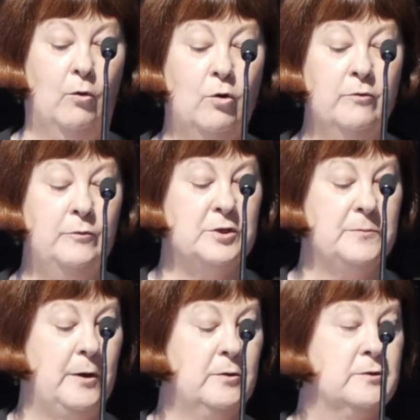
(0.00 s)
all of which
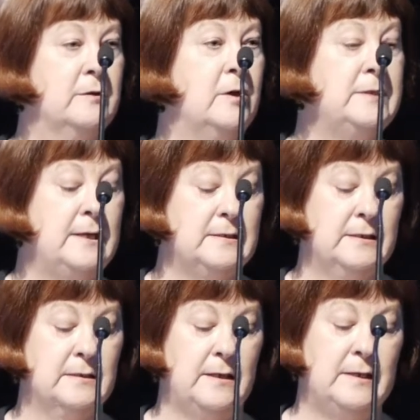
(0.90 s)
spoke to those
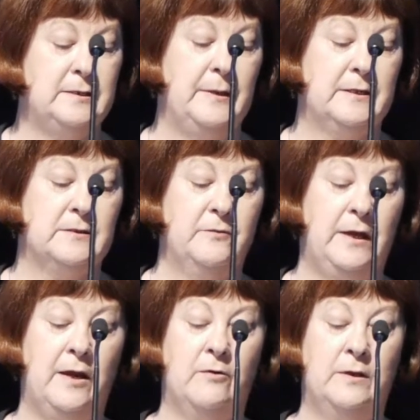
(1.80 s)
aspects of
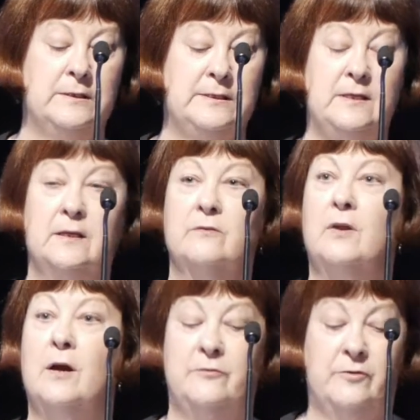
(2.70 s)
care in the setting of
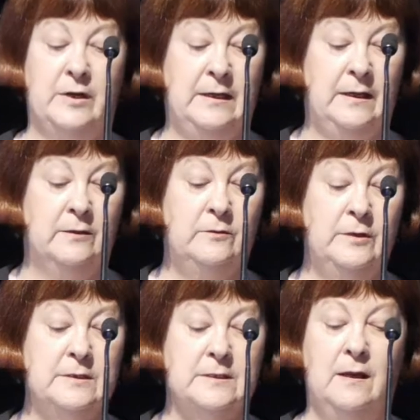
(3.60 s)
life-threatening
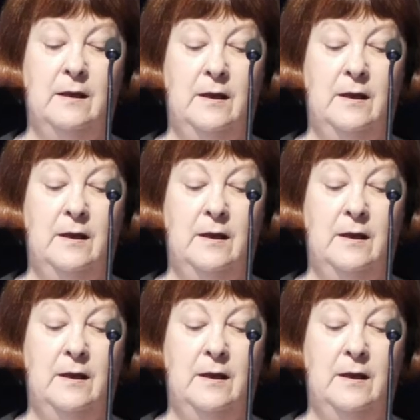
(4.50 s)
illness